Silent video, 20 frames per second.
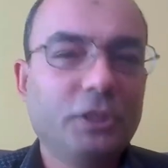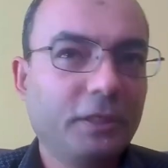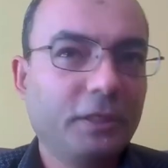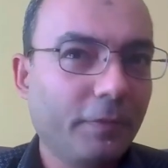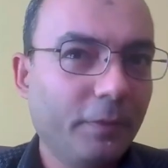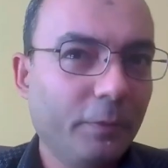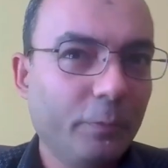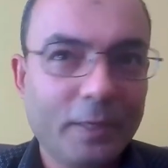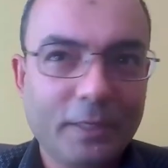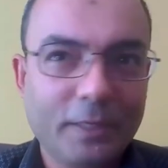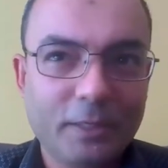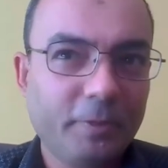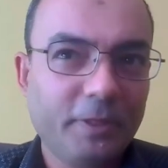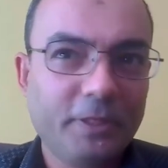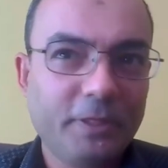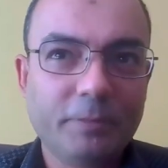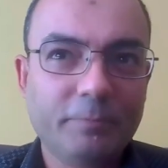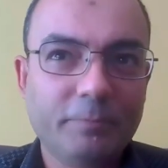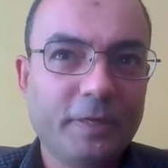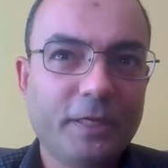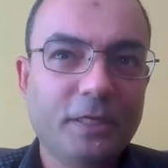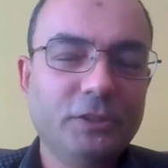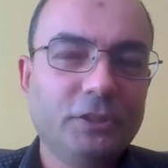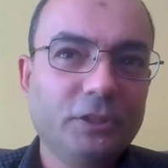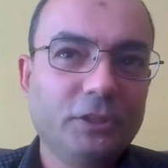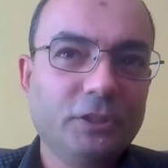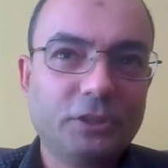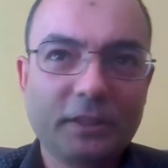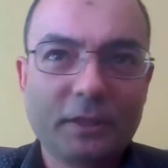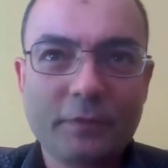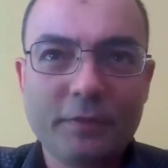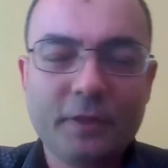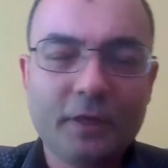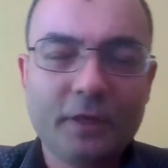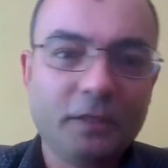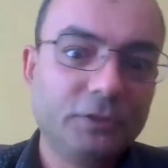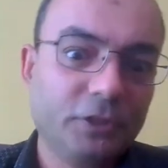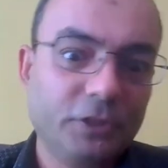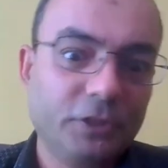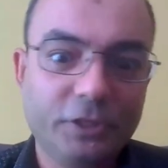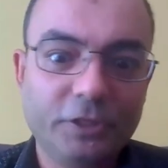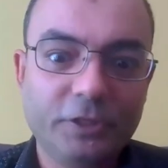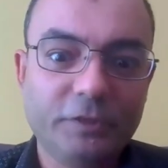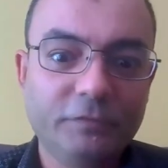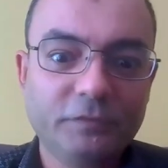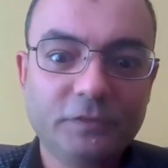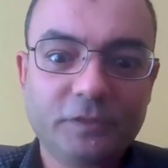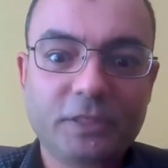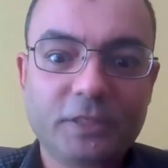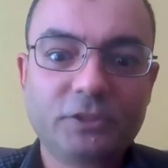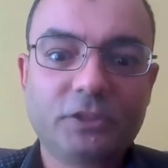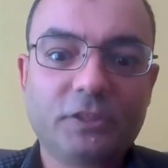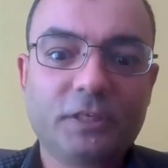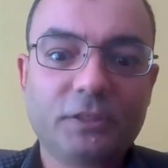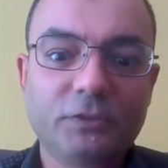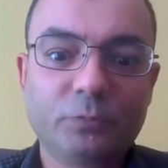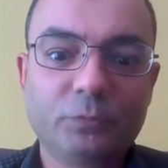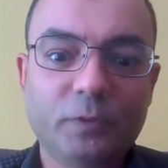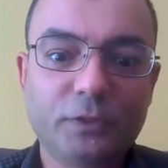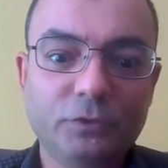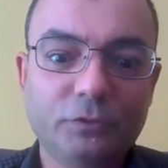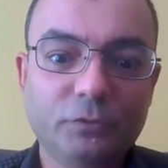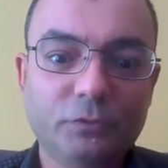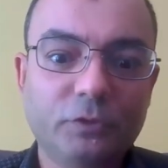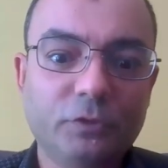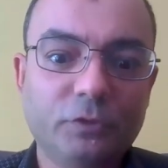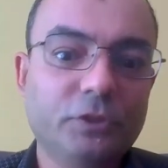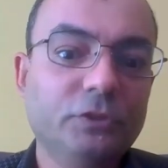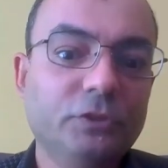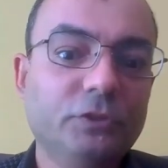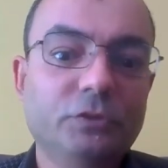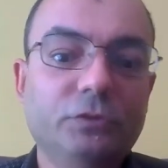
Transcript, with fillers: Check out the Wikipedia page and check out the alternative section as well to look